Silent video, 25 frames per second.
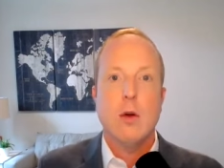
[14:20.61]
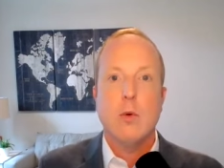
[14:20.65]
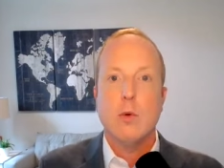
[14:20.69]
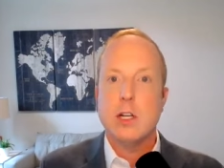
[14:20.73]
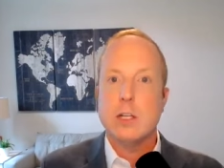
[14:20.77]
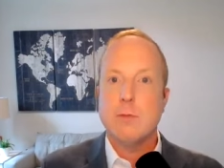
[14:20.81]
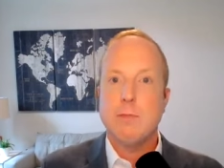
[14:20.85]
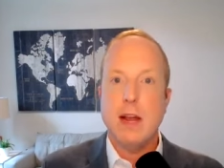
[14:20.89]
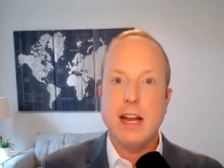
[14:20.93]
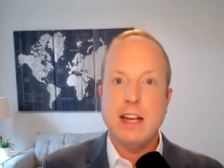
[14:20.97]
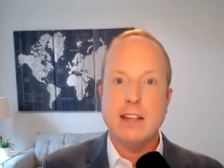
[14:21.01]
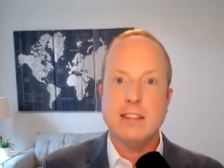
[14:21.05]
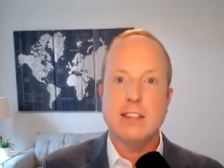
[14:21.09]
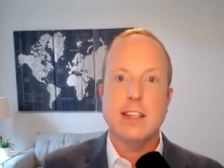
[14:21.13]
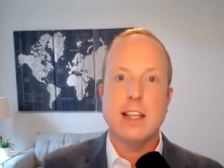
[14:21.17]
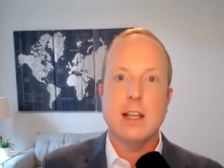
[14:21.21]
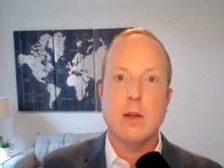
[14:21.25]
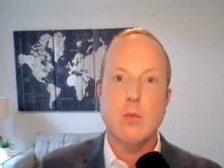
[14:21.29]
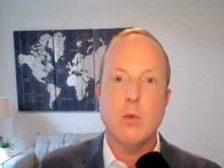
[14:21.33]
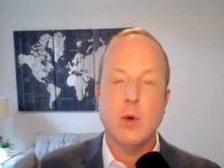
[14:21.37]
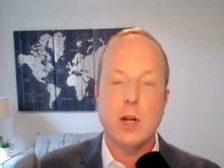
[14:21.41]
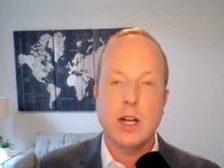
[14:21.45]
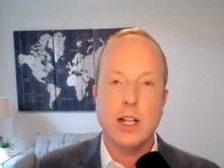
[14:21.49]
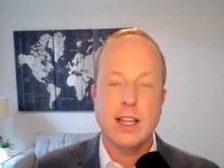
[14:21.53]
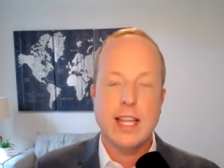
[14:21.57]
which basically
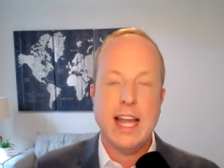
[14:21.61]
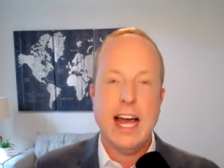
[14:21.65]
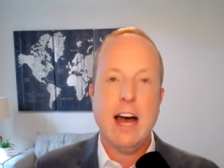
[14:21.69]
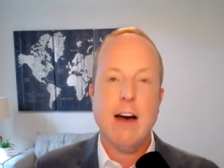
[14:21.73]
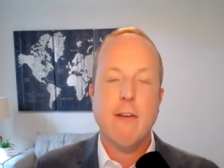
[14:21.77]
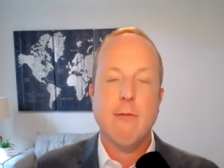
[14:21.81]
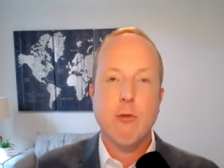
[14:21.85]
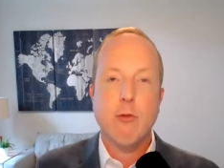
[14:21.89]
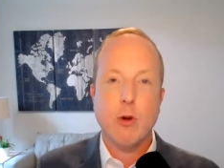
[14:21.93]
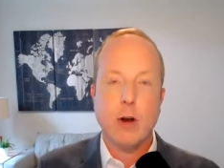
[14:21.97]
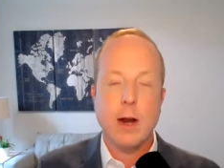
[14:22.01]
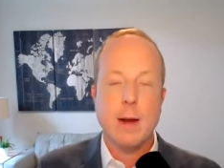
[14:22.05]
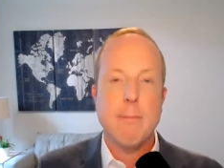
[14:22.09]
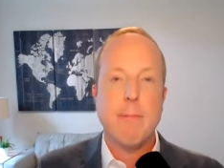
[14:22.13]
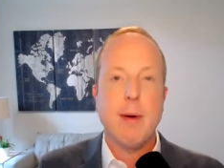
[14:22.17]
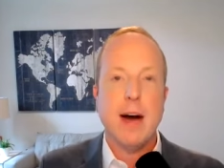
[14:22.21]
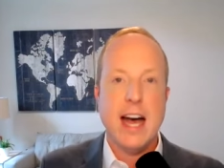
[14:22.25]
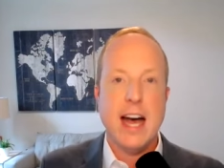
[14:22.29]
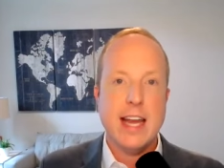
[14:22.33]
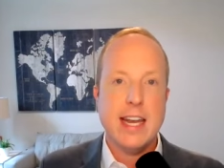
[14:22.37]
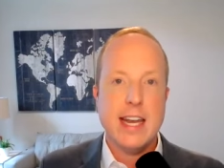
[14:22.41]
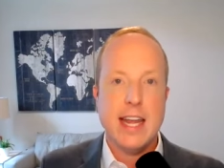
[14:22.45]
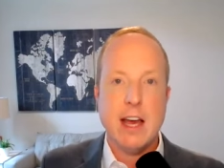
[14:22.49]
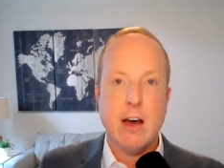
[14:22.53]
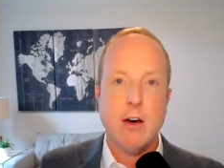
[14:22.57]
would allow for a
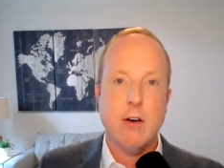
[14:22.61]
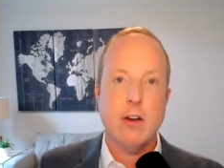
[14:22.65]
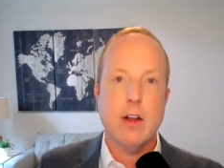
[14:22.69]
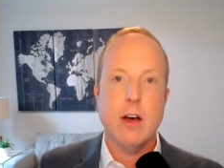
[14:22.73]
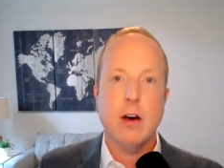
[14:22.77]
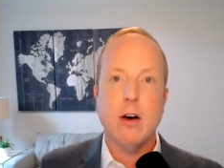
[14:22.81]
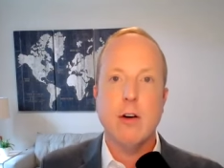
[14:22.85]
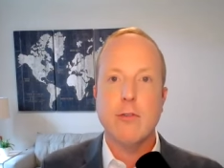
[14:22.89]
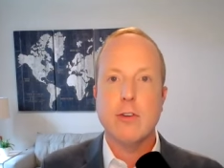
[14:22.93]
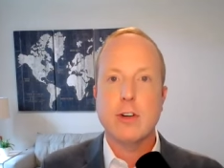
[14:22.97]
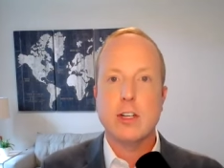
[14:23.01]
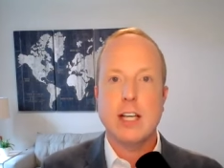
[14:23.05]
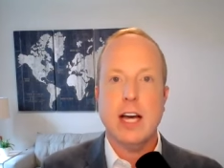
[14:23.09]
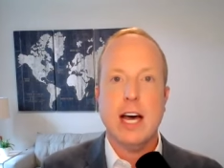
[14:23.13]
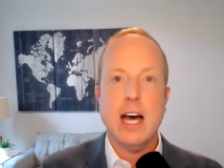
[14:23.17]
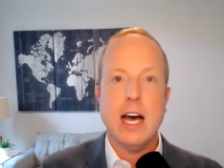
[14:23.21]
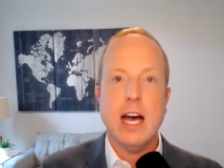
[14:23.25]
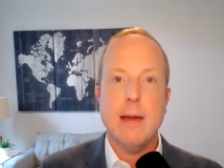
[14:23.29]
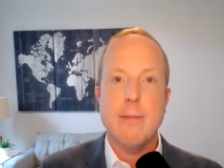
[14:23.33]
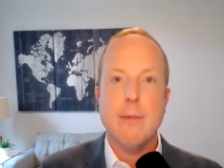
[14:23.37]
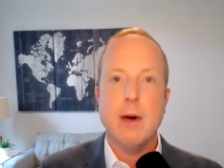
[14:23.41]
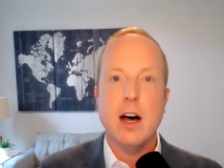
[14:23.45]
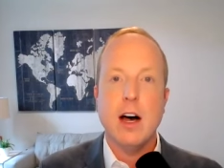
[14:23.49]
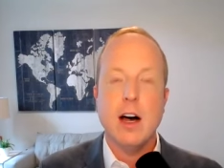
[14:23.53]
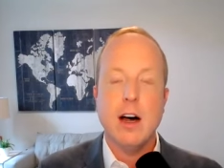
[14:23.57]
buy down over
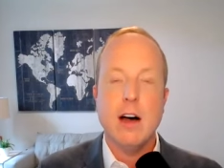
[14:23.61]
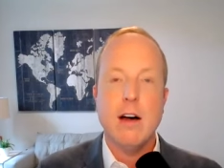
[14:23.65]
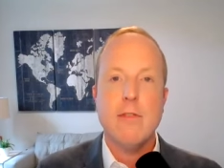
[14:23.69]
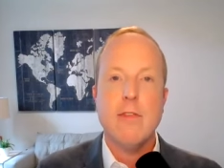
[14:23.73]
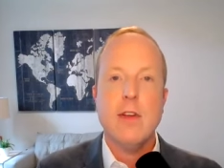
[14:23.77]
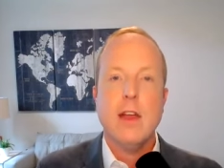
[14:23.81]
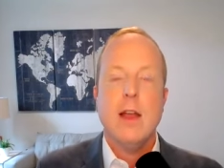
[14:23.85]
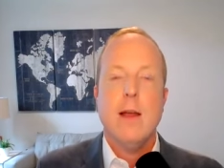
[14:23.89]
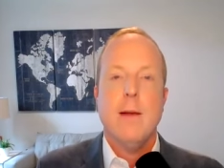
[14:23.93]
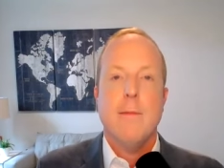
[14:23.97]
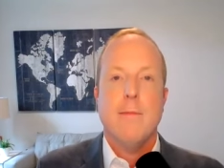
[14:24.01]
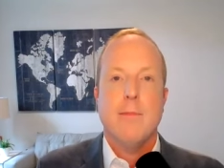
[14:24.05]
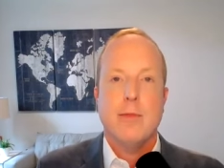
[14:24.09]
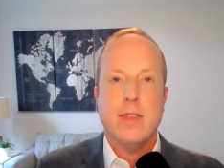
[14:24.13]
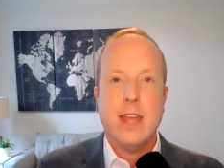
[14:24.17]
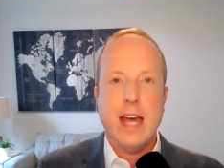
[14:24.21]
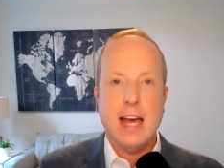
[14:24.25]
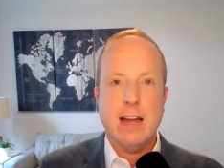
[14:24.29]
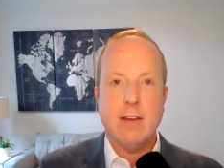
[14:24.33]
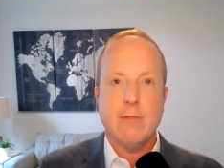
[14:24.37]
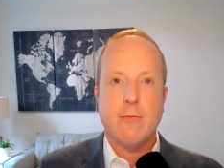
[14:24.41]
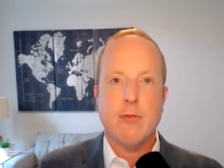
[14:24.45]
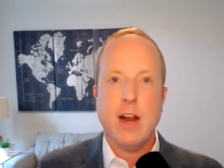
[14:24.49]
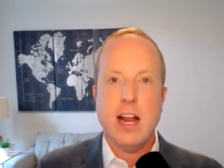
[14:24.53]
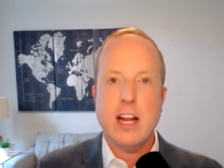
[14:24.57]
time of
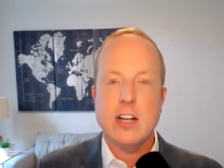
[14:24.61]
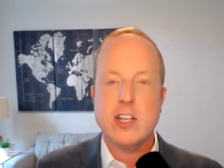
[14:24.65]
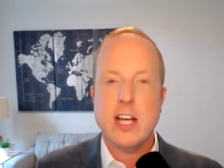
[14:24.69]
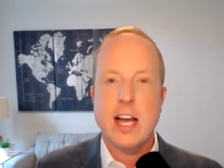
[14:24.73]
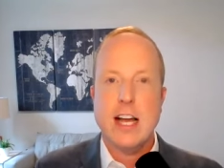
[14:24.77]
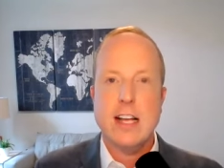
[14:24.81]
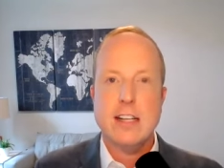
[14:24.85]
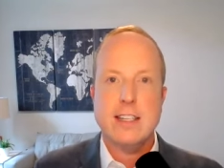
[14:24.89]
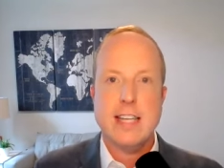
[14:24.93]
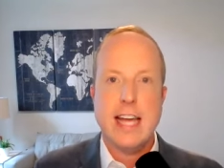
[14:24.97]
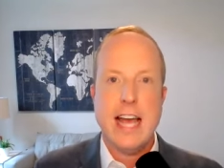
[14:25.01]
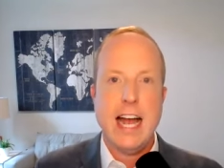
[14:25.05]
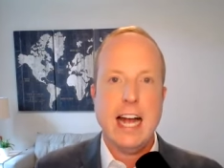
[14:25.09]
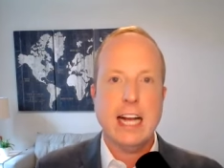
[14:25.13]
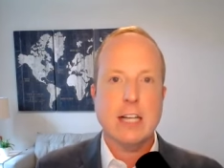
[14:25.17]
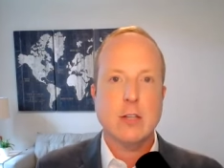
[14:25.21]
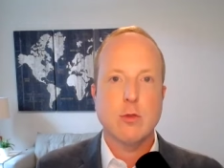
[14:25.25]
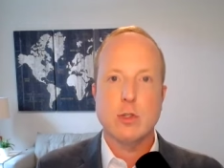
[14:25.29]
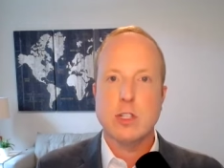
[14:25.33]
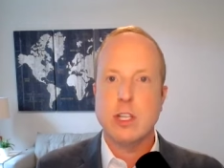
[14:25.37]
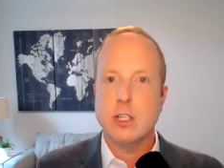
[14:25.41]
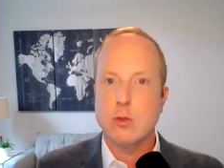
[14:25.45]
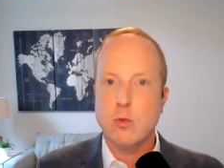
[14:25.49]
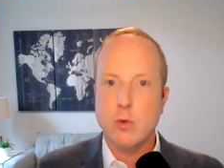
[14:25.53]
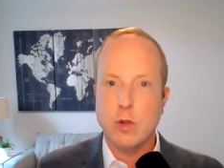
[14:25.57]
that franchise tax,
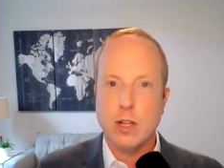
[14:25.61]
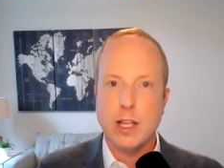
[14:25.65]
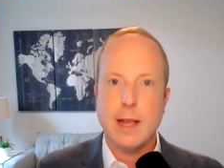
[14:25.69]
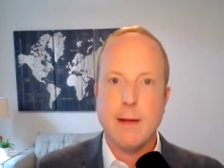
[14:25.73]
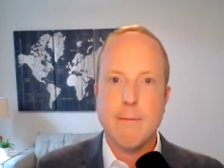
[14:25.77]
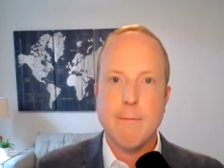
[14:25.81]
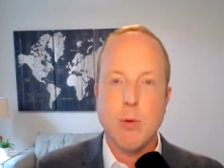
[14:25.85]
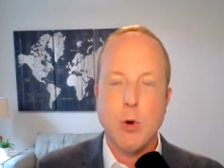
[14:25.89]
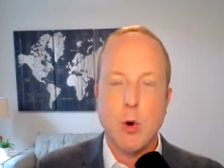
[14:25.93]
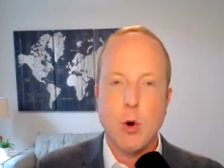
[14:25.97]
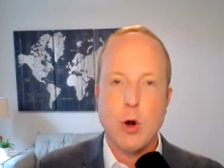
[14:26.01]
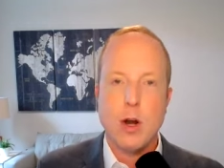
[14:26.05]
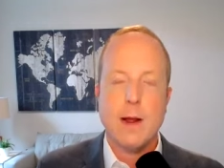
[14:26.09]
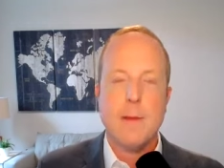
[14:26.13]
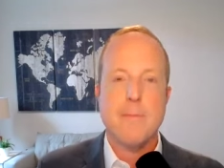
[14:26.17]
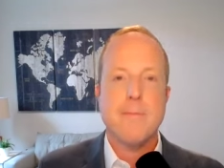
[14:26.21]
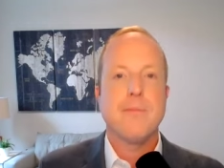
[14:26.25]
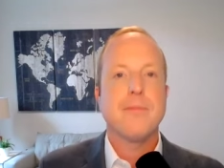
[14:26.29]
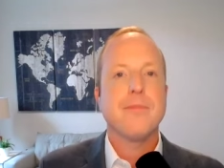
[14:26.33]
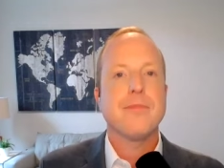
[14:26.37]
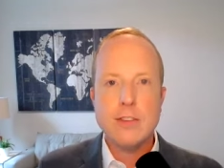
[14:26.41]
which is really important.